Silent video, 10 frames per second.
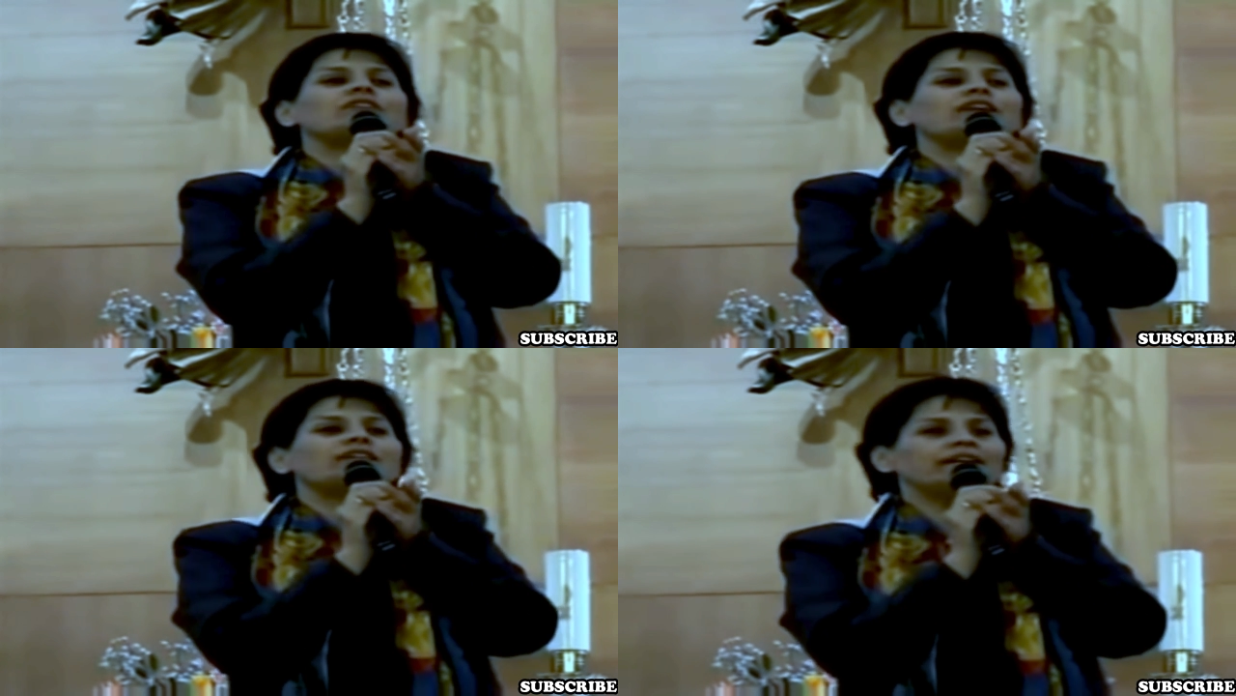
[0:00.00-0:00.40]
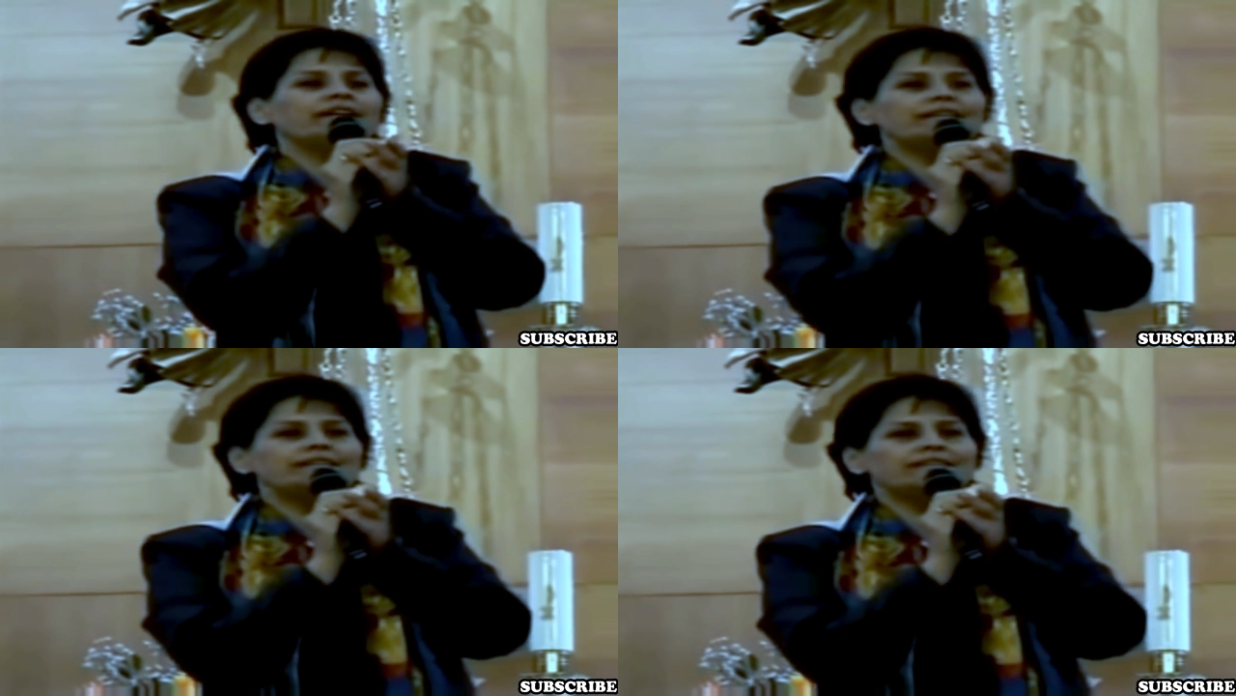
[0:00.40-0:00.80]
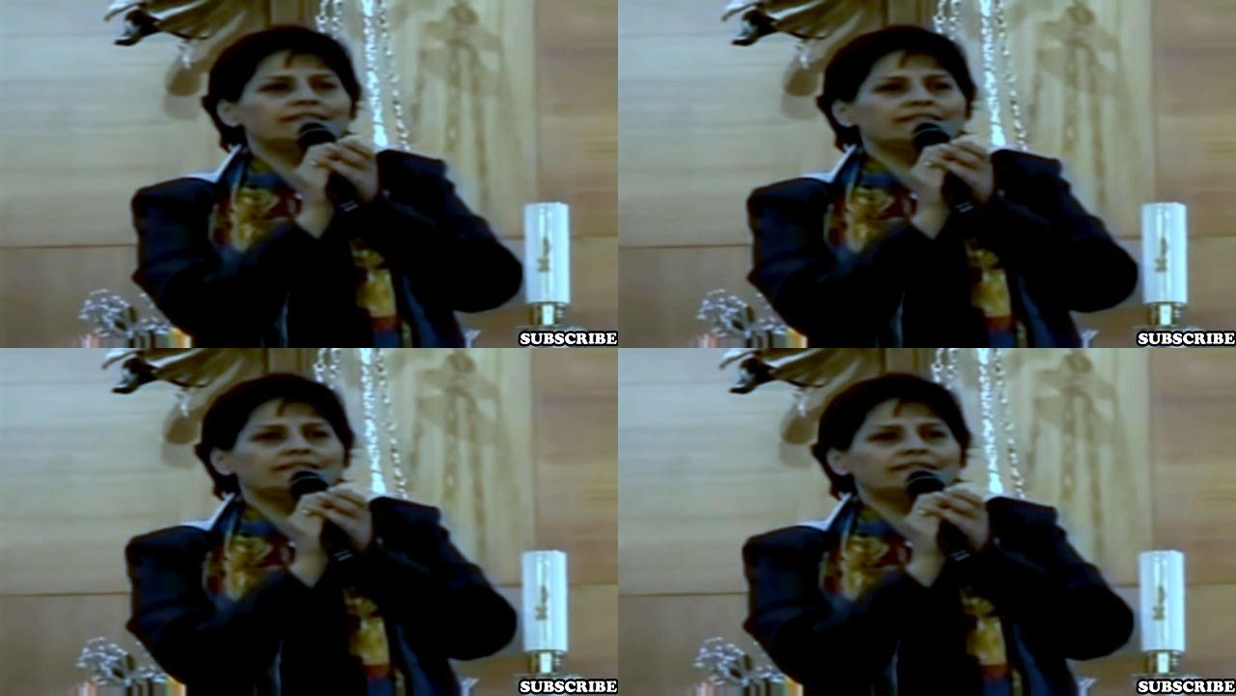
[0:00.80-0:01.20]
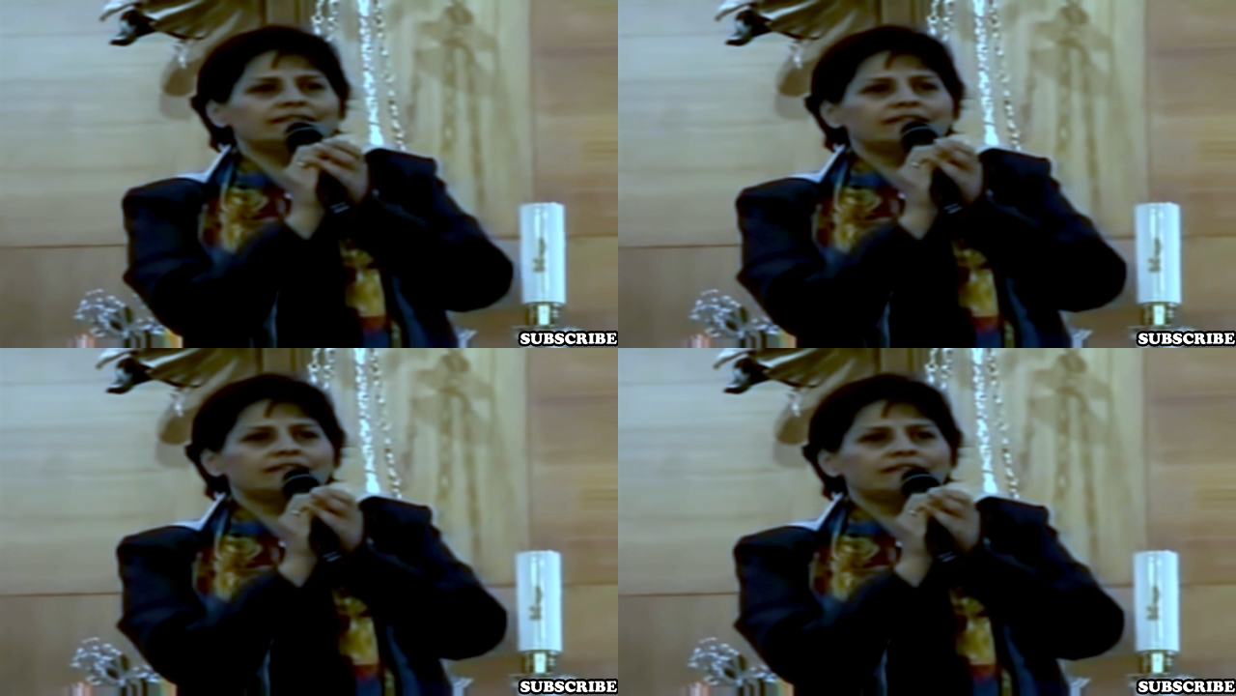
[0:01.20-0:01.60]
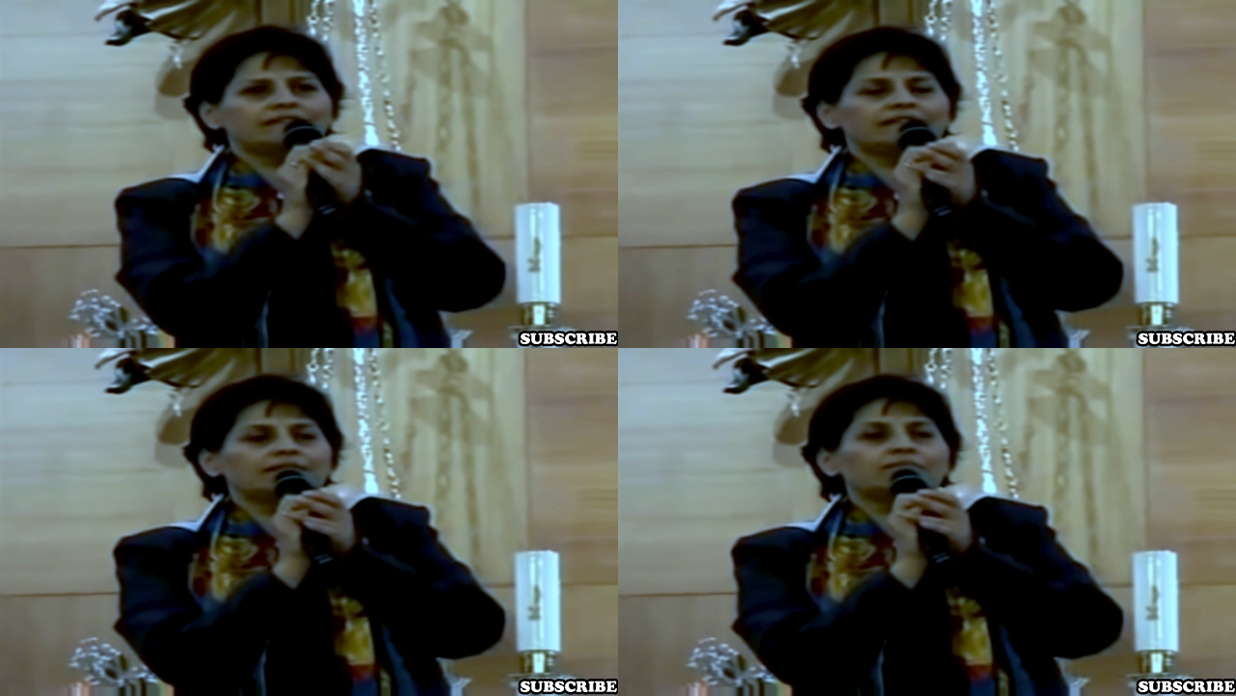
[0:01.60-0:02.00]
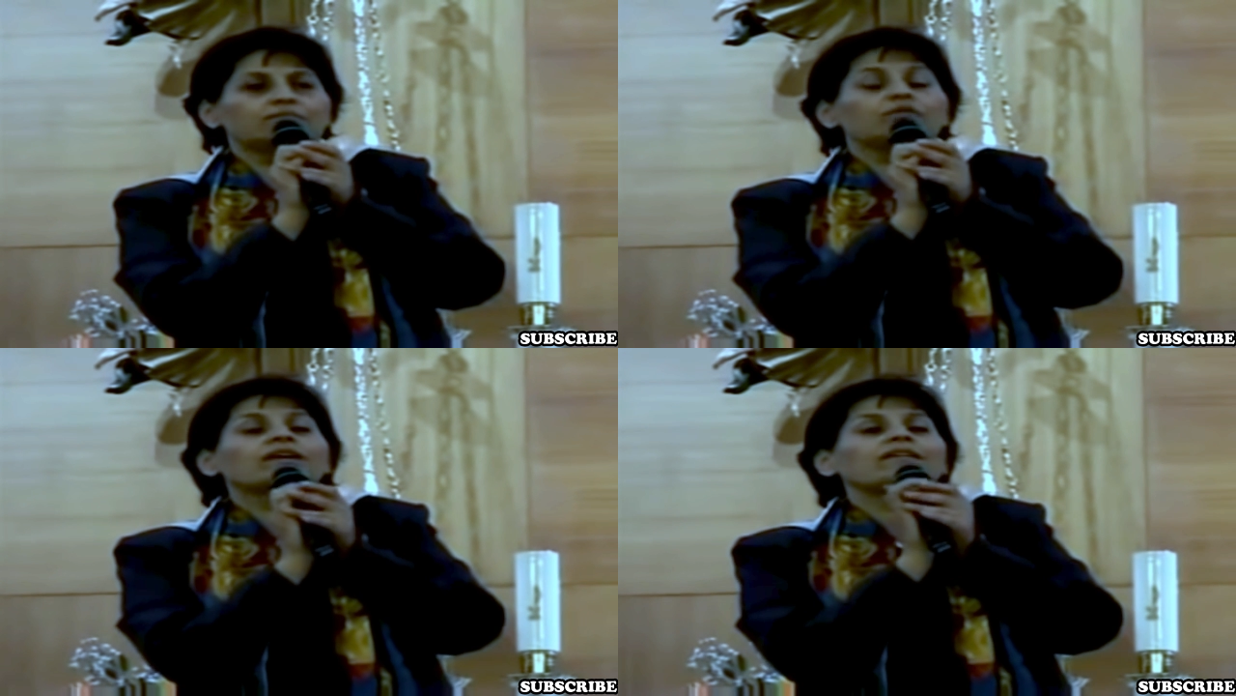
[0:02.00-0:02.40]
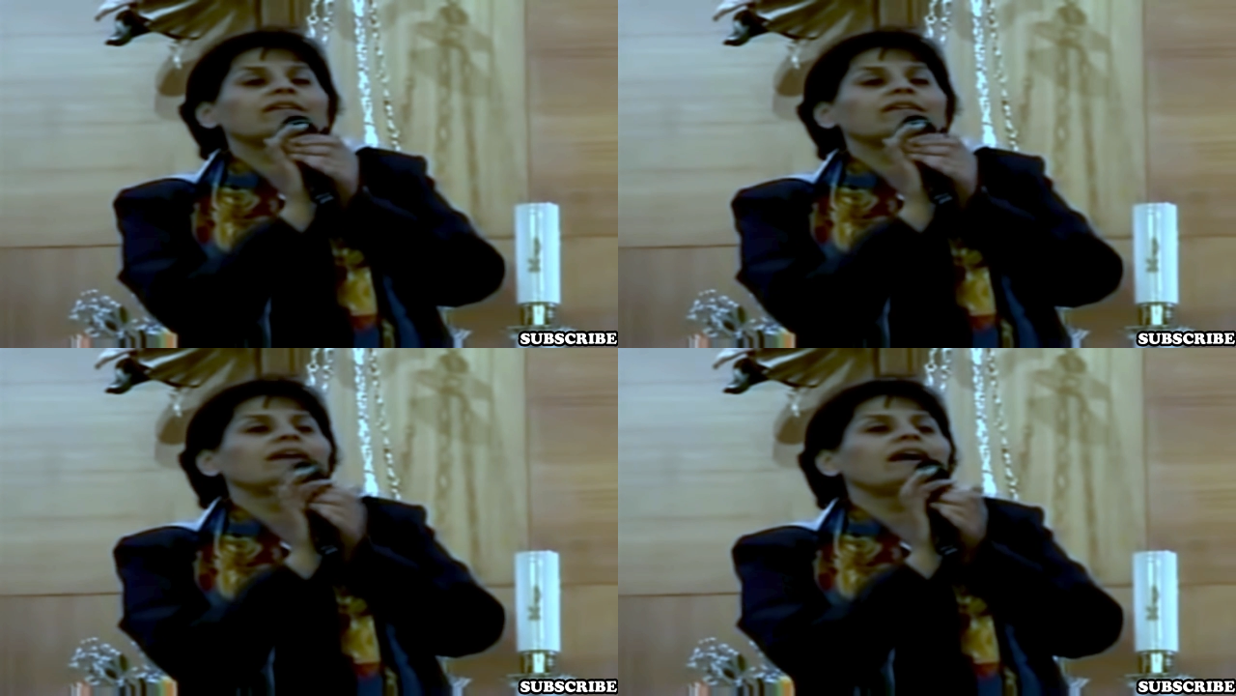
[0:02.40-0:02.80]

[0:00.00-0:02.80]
and the devil confused me entirely.